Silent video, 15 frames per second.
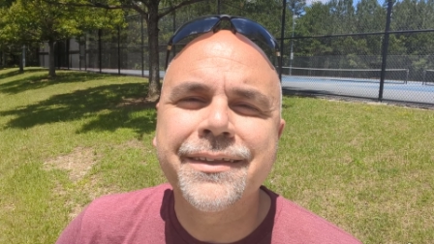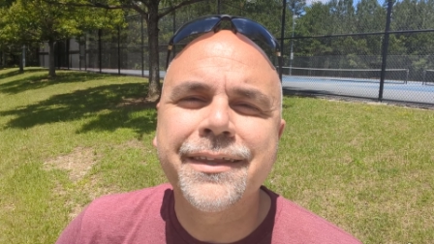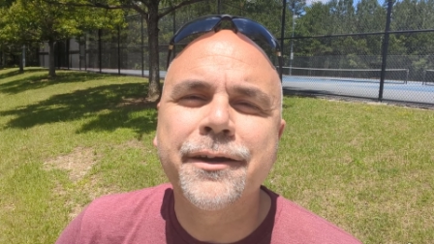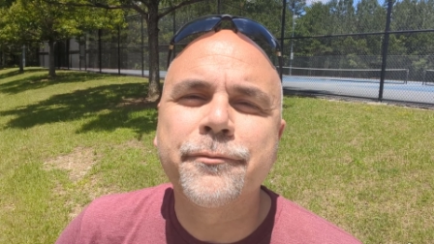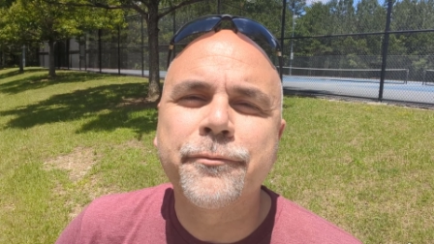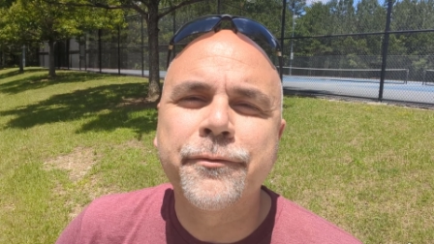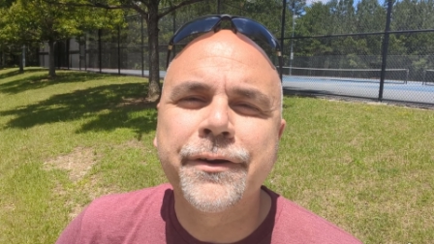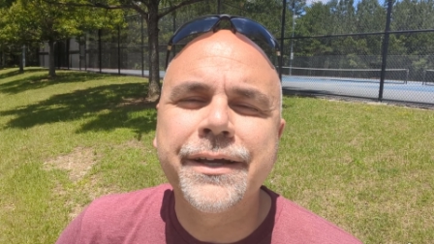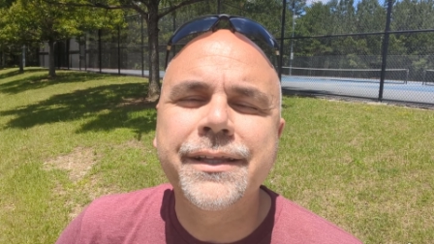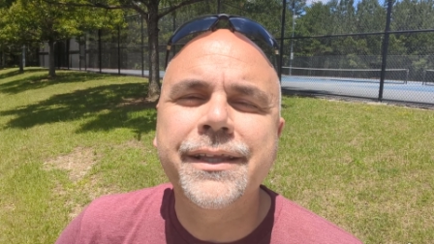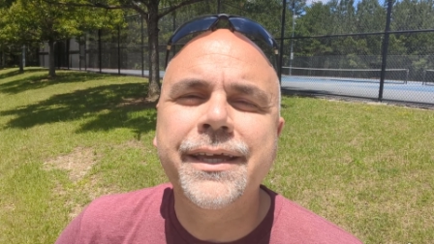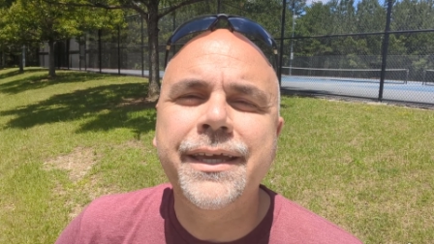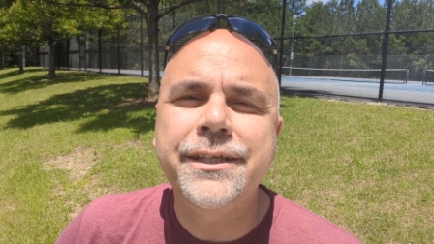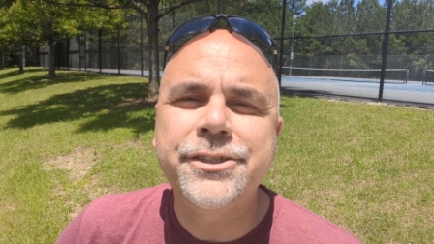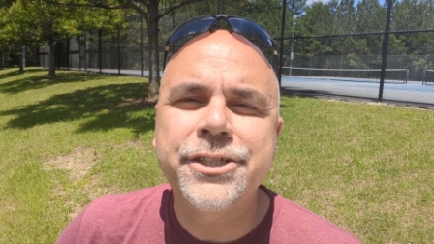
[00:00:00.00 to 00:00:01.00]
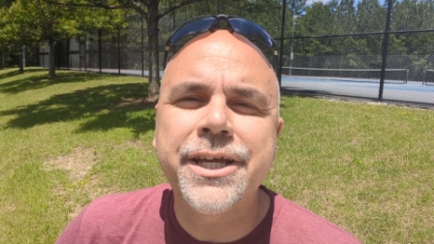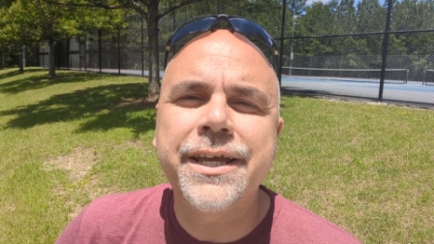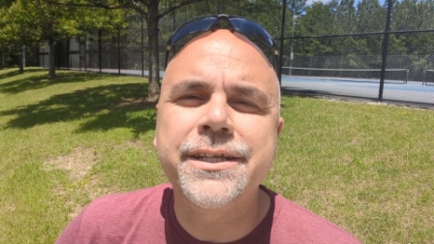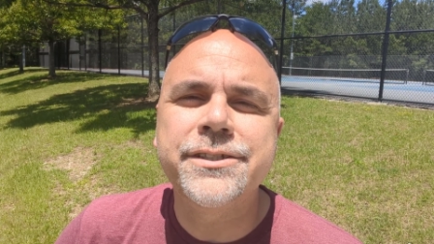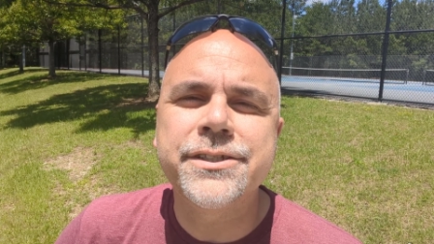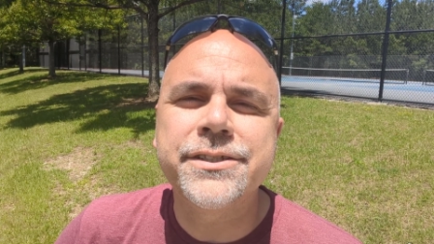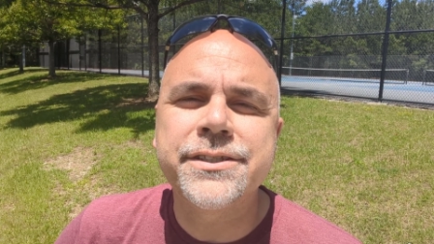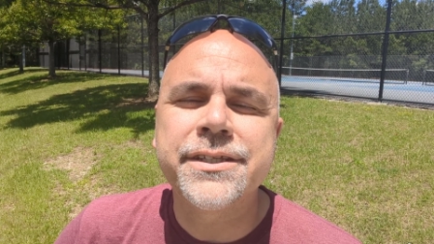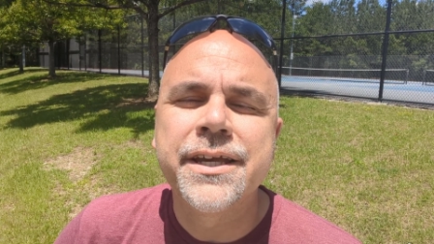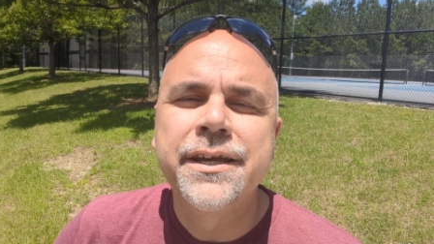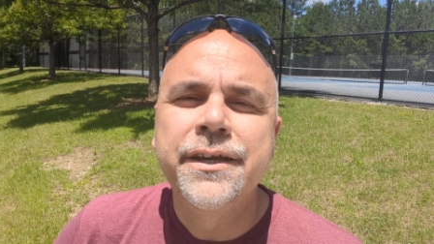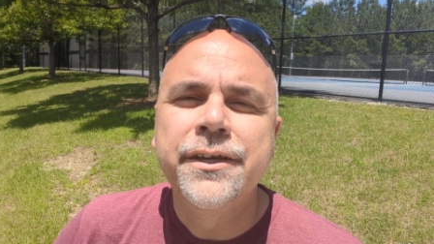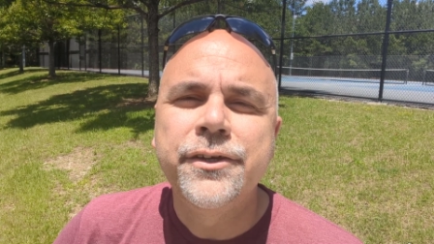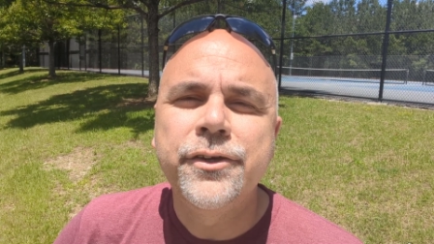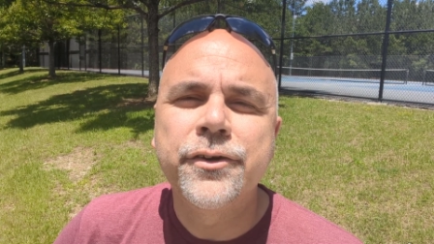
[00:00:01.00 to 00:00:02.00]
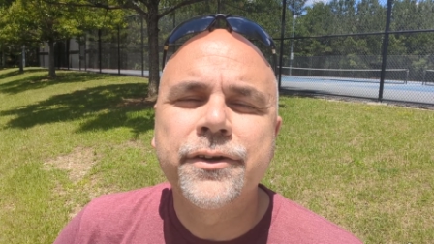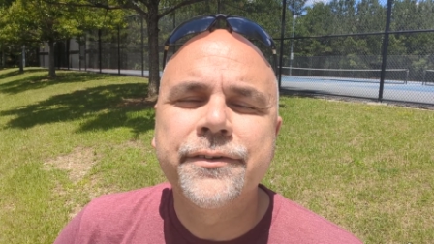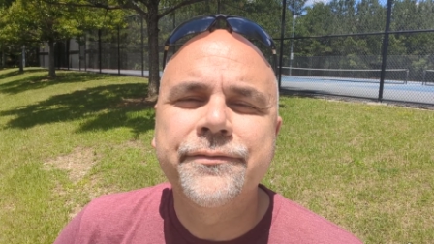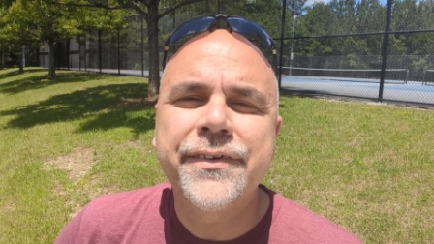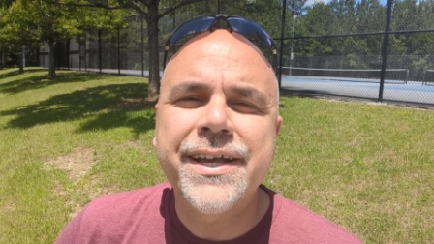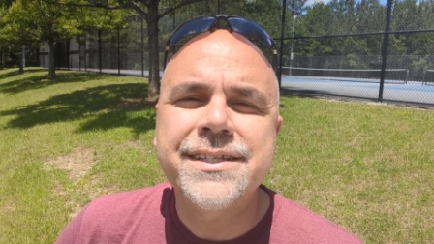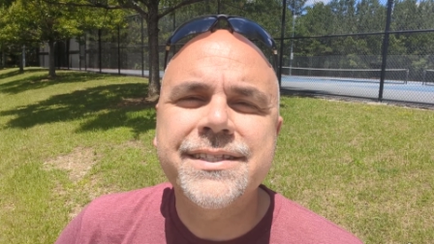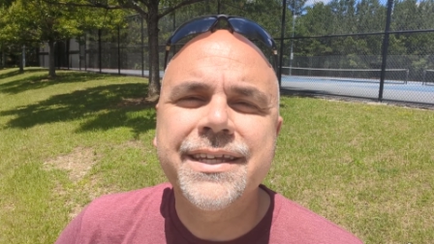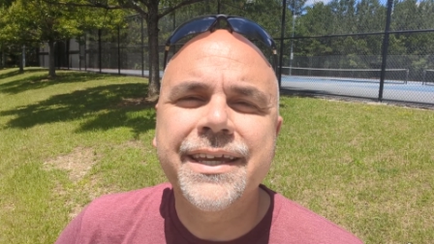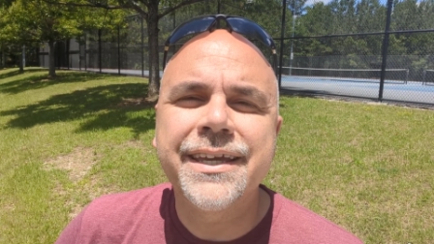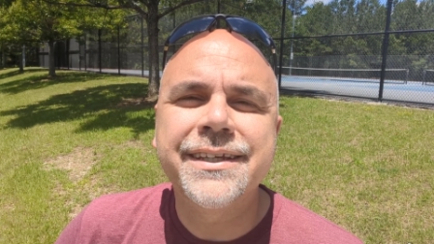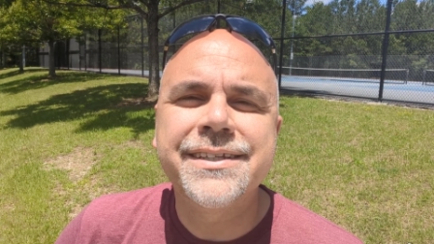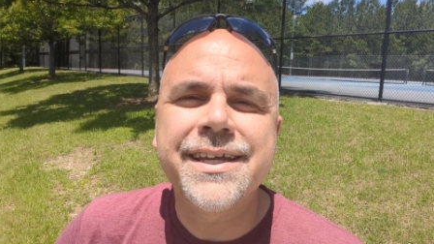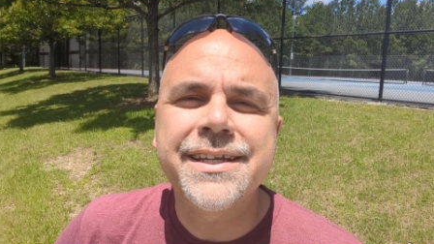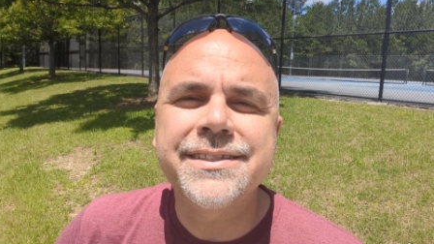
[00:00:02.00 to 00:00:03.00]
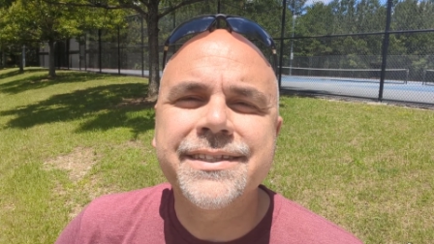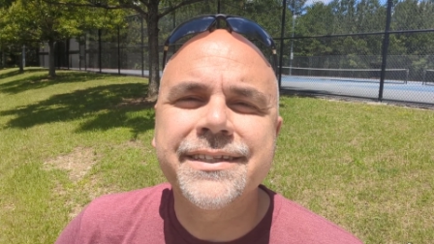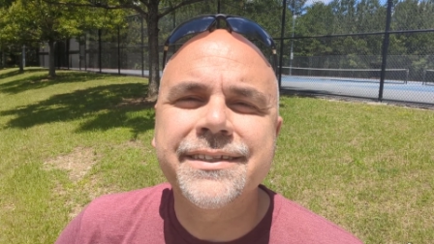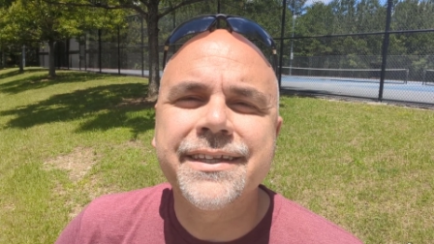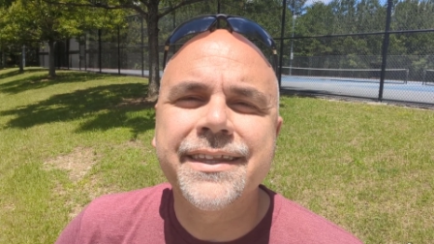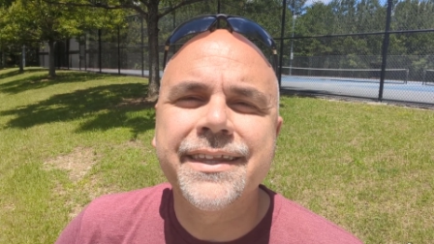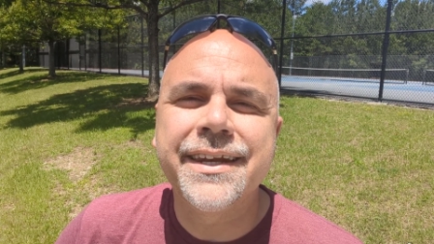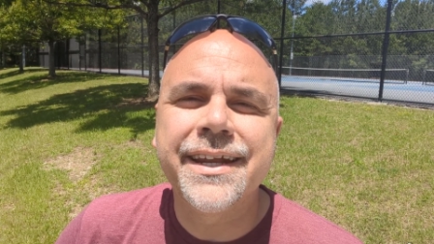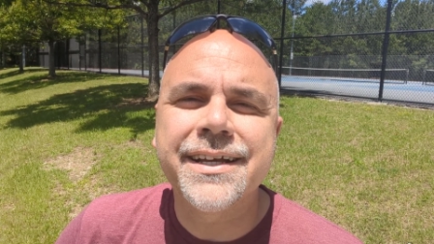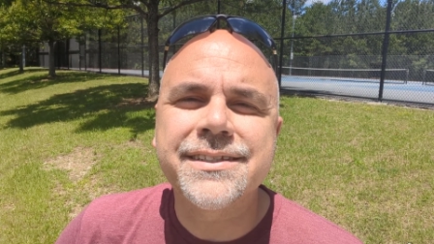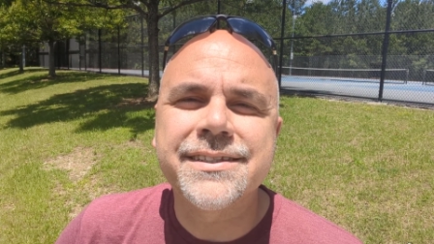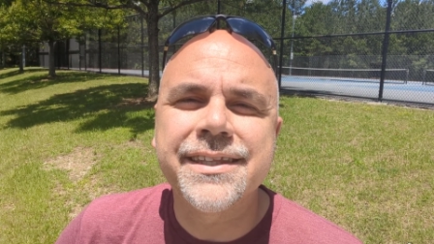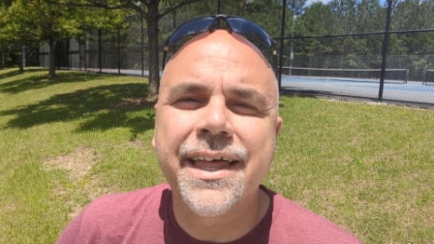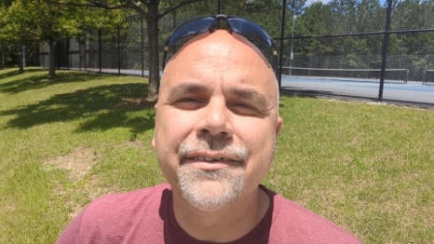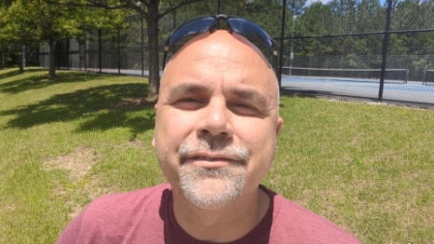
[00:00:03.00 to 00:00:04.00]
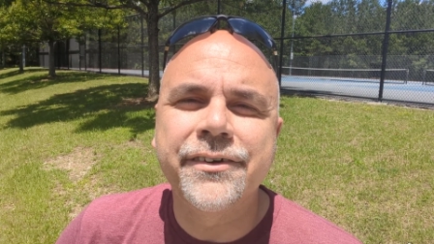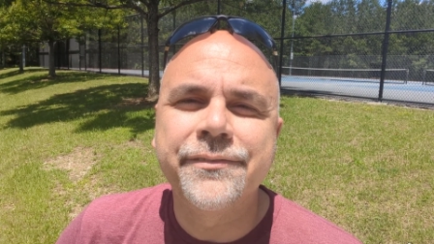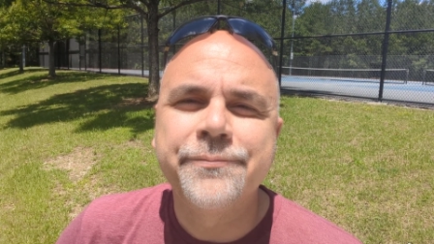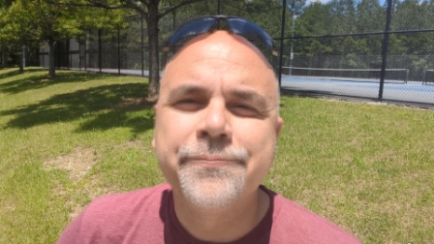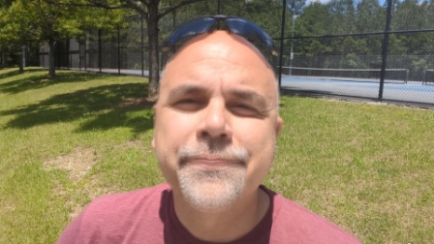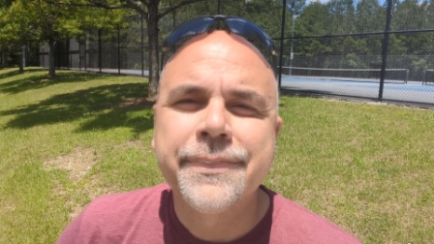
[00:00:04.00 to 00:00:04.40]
that really changes your investing and takes it to the next level.